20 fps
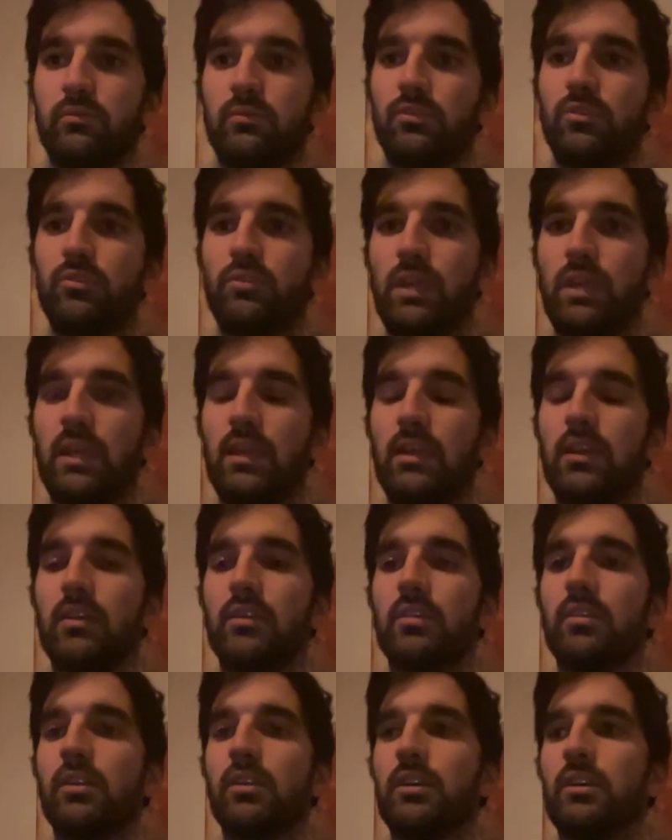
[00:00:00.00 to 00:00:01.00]
You
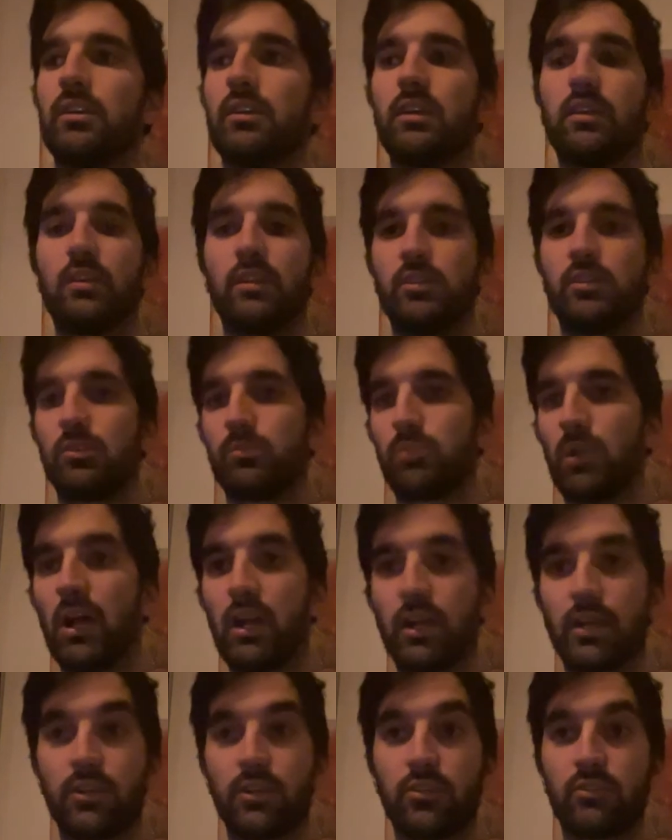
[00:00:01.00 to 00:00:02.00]
can't, and you're
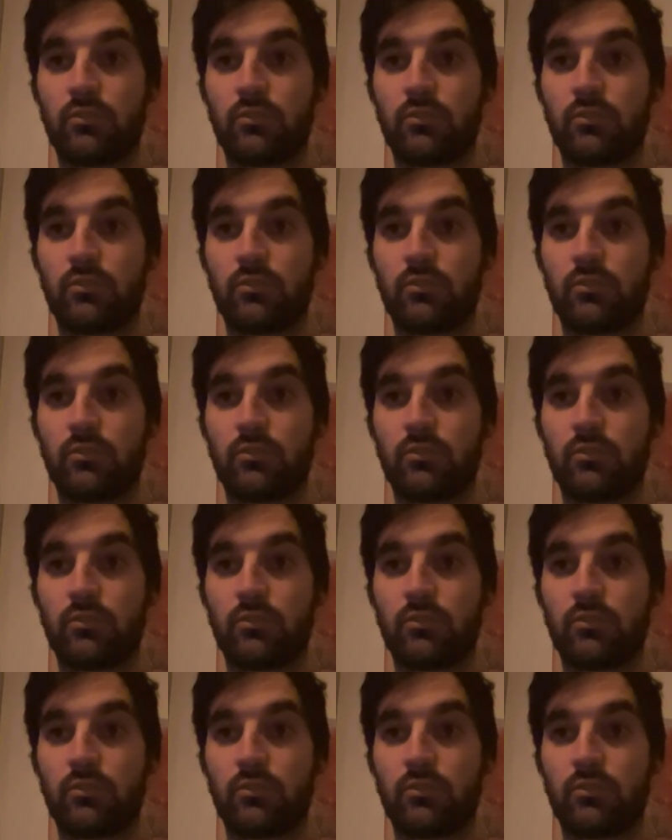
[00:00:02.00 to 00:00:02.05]
blocking